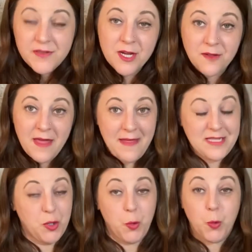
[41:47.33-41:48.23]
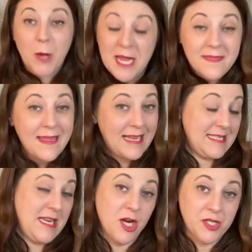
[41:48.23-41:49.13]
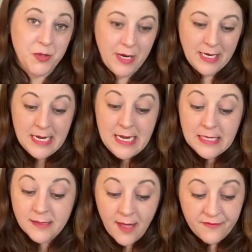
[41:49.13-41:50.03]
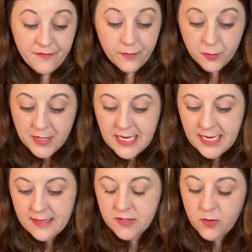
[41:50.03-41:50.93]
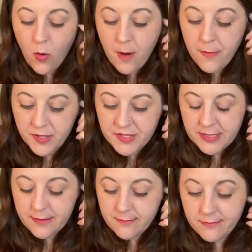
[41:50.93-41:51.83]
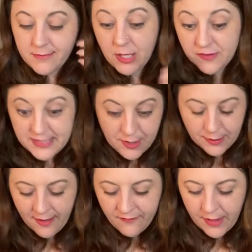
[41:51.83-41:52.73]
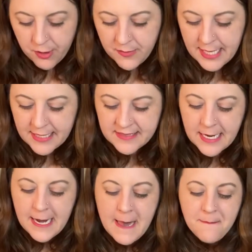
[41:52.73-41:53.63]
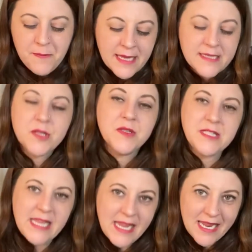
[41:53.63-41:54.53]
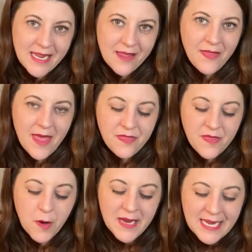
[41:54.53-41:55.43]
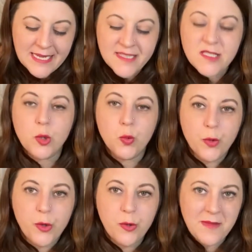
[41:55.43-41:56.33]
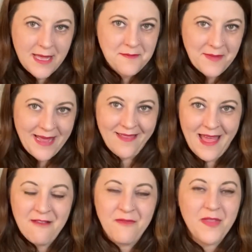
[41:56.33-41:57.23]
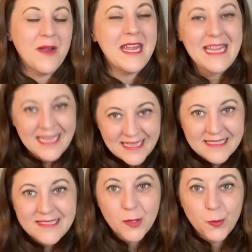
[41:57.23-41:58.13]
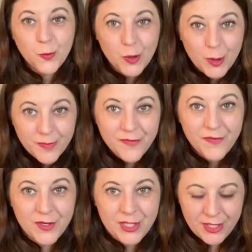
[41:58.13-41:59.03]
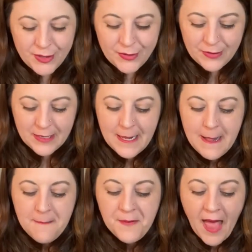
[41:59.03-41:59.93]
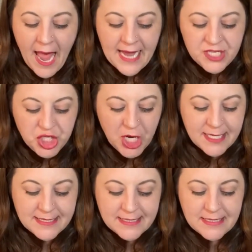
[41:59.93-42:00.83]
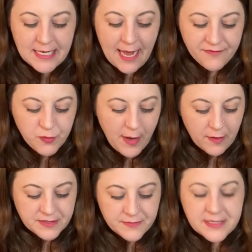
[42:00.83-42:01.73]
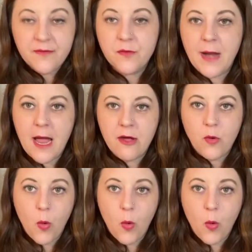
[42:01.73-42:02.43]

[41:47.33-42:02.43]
to hear that. That's a great thing to hear during love readings or person, you know, secret love letter readings, because they're saying that there is room in my life. There is room for you. I just have to wiggle some stuff around,